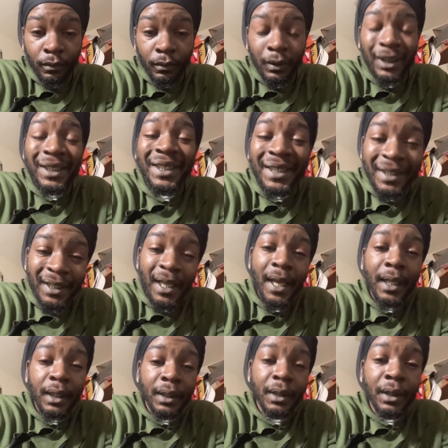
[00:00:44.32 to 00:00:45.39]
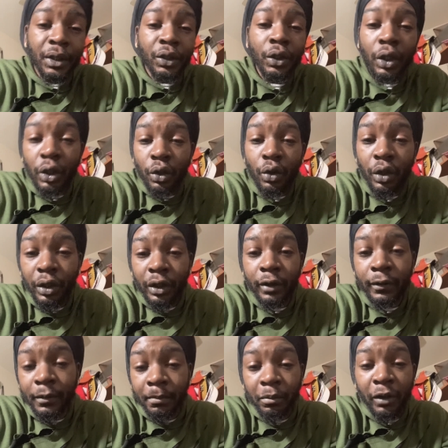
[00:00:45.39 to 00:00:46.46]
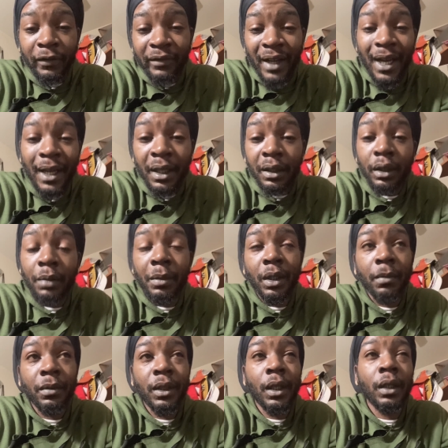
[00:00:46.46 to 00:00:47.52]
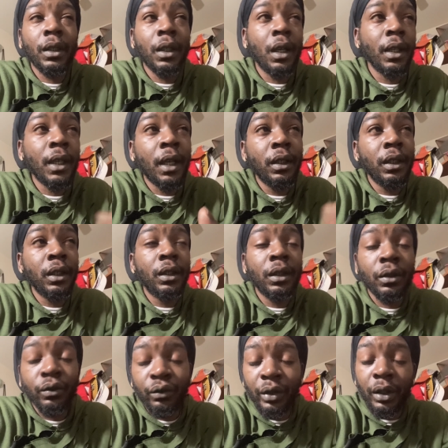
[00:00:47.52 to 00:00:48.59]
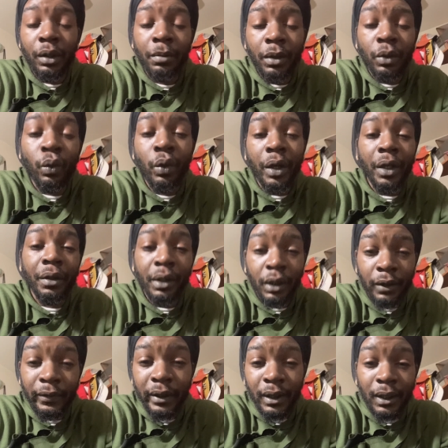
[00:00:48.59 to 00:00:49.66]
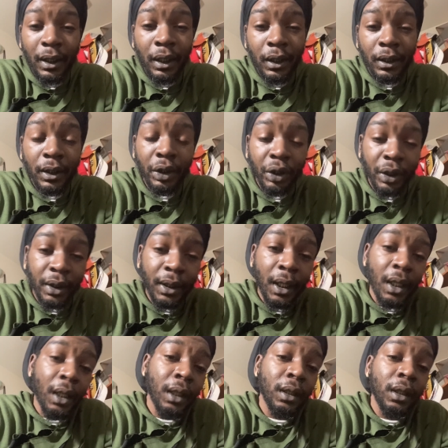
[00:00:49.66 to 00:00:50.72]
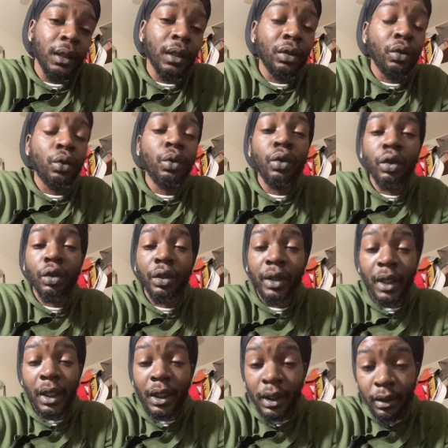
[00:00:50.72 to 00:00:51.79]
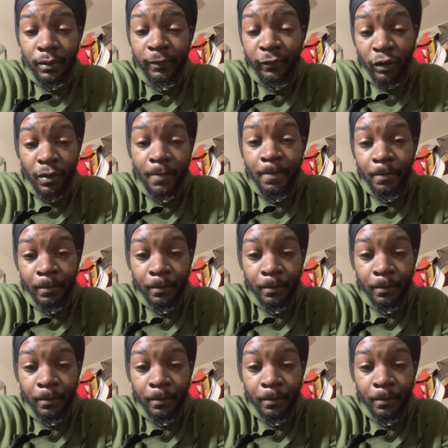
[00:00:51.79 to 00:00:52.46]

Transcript: the status that you're going to provide them. And I'm telling y'all, y'all need to really be wary of the things that you're taking in and who you're taking them from.